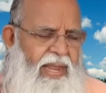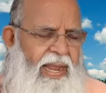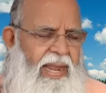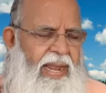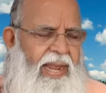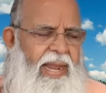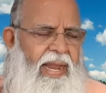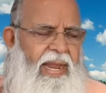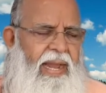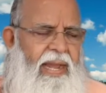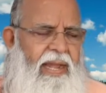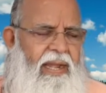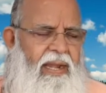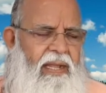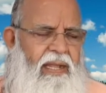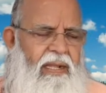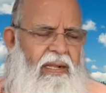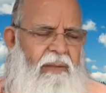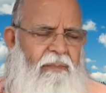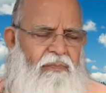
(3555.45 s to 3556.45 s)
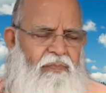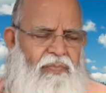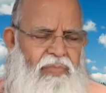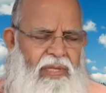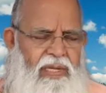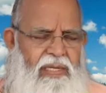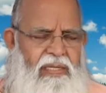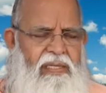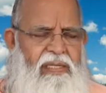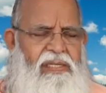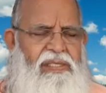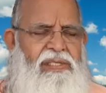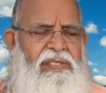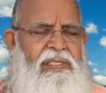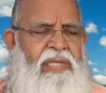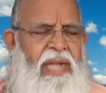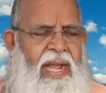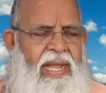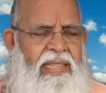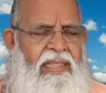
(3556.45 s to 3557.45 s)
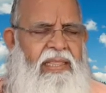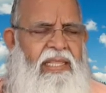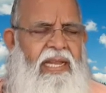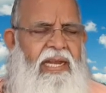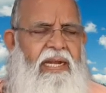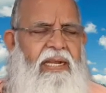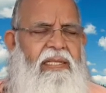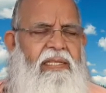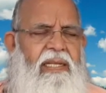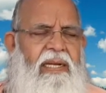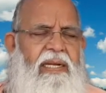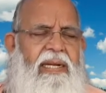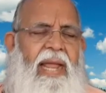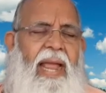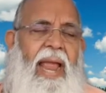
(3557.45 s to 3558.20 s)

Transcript: and the Shanti doesn't